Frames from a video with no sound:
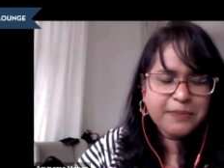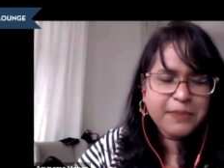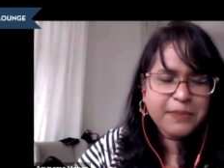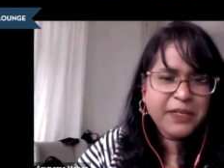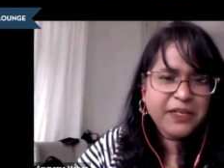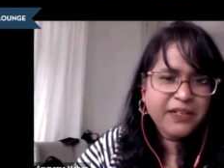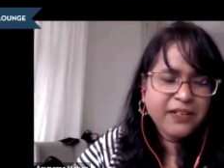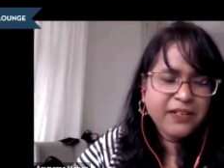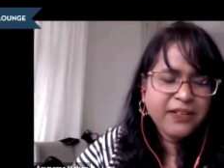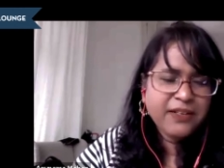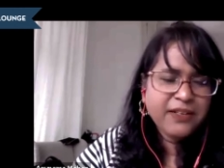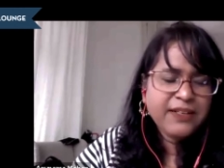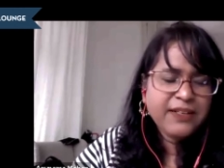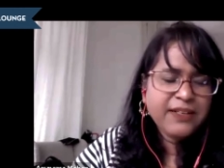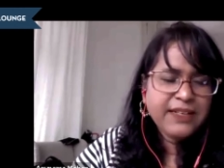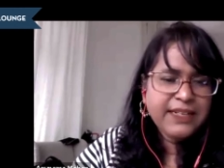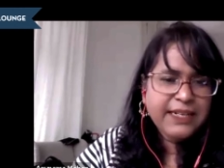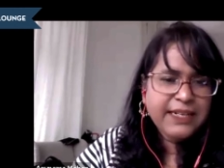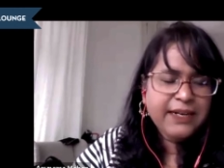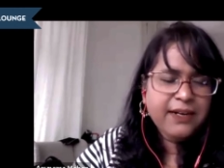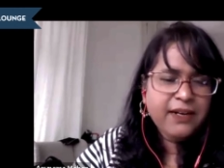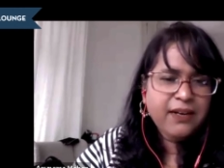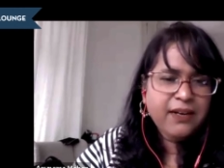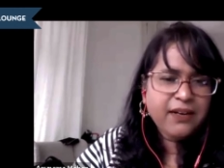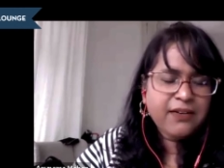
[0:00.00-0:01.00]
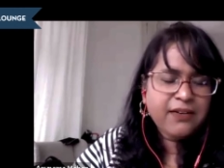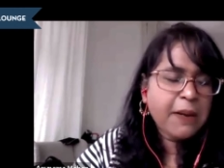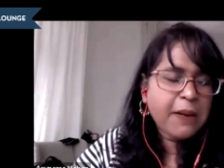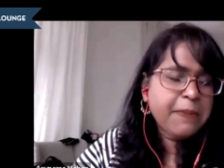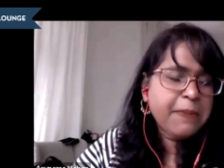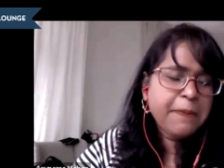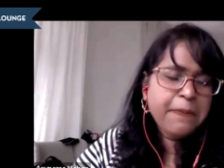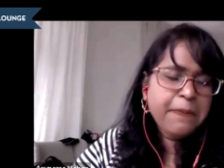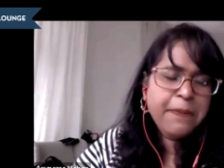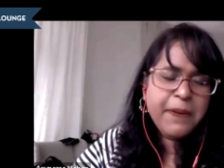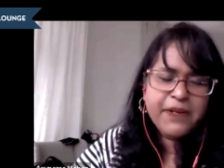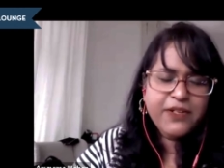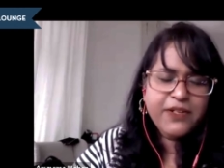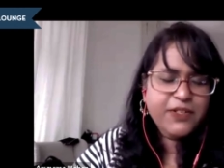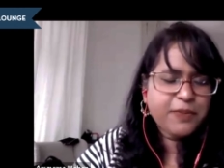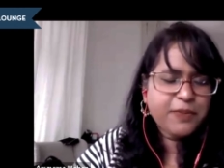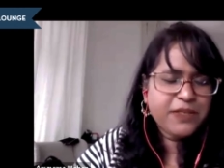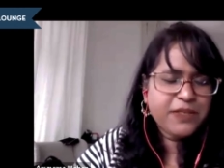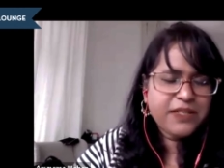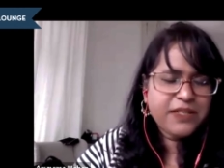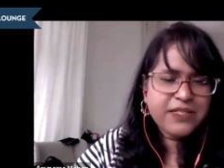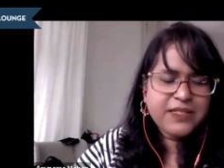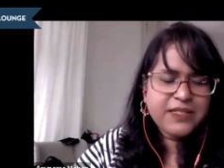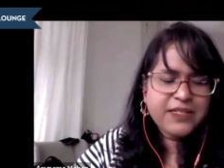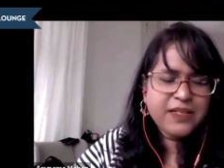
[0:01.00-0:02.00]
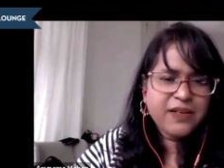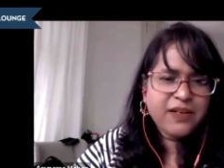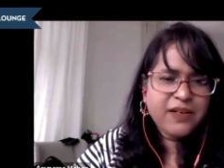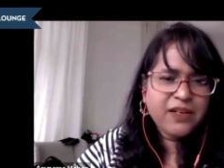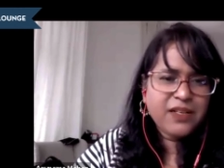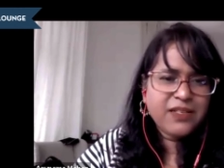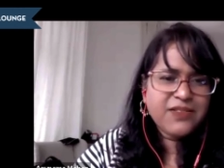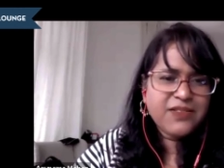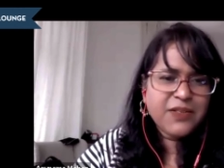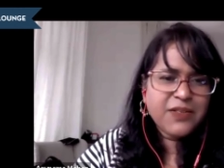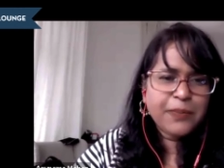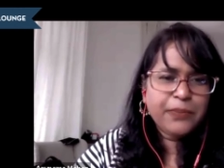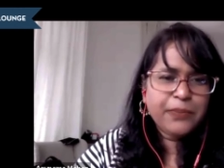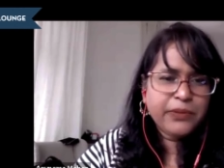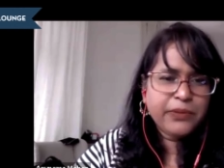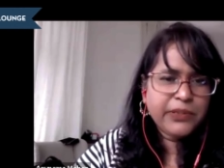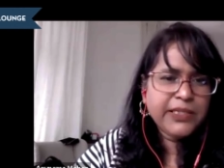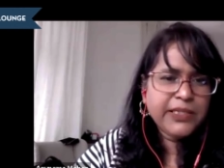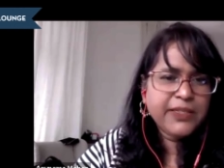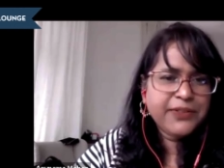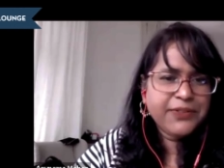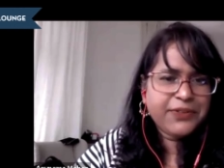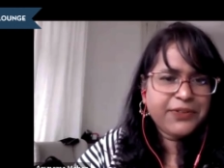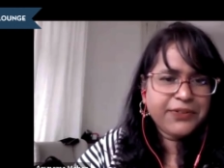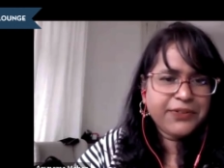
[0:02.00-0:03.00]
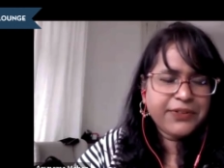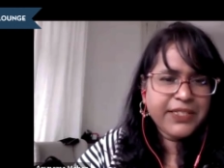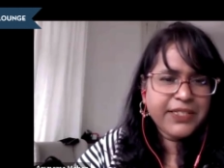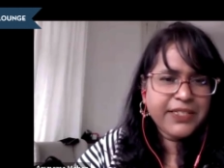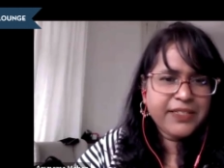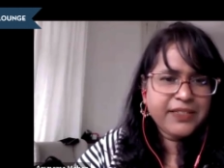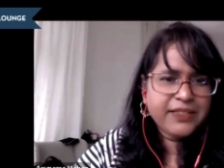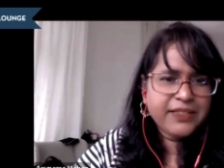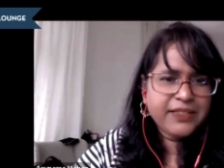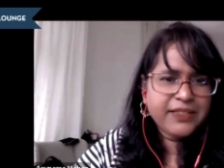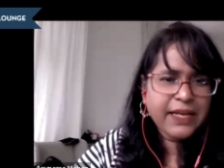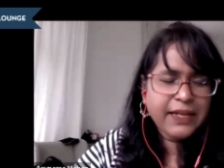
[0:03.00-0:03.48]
But uh, Crime and Punishment is a is a brilliant read,